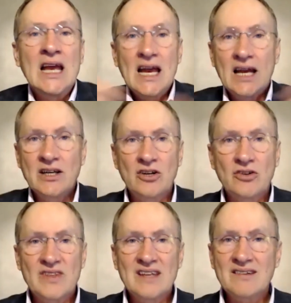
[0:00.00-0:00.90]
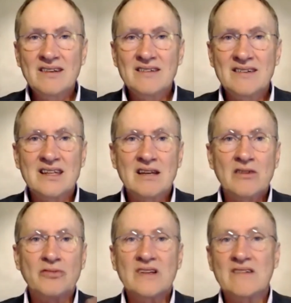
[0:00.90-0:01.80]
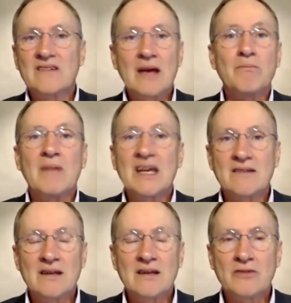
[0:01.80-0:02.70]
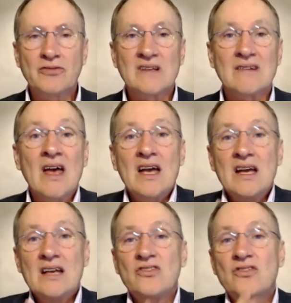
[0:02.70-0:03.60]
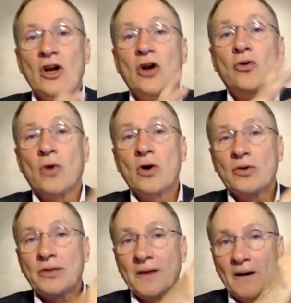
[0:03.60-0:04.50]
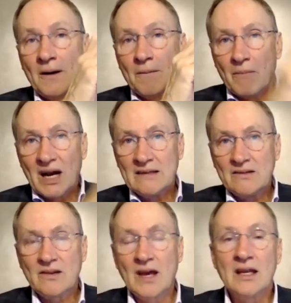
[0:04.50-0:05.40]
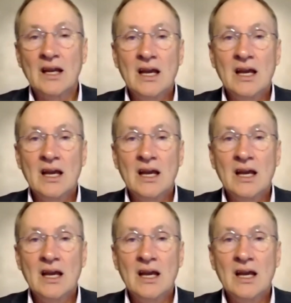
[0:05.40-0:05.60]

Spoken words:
And, this is the difference that makes a difference, is the growth mindset.